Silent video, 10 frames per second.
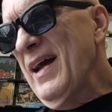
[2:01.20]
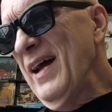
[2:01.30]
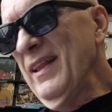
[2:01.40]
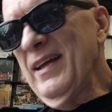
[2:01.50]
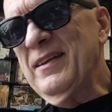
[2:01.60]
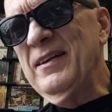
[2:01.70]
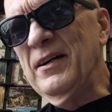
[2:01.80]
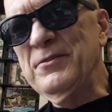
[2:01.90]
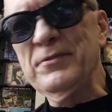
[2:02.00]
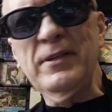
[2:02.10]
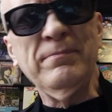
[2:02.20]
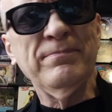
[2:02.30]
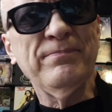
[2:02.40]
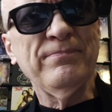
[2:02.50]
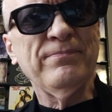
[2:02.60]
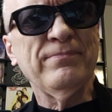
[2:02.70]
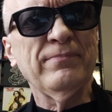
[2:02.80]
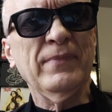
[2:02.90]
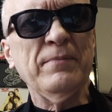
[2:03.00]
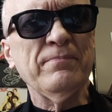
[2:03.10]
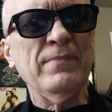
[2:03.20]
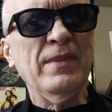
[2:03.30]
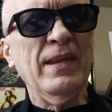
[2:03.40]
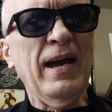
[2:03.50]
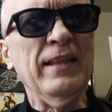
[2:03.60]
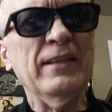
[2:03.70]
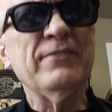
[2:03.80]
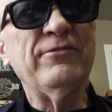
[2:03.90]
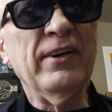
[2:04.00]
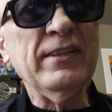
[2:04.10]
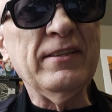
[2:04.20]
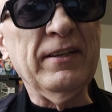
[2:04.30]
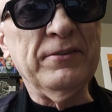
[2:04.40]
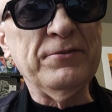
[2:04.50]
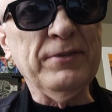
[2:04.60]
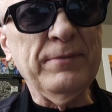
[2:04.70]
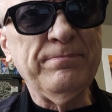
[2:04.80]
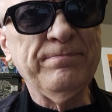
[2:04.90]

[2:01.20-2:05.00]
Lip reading: I like country. I like funny country.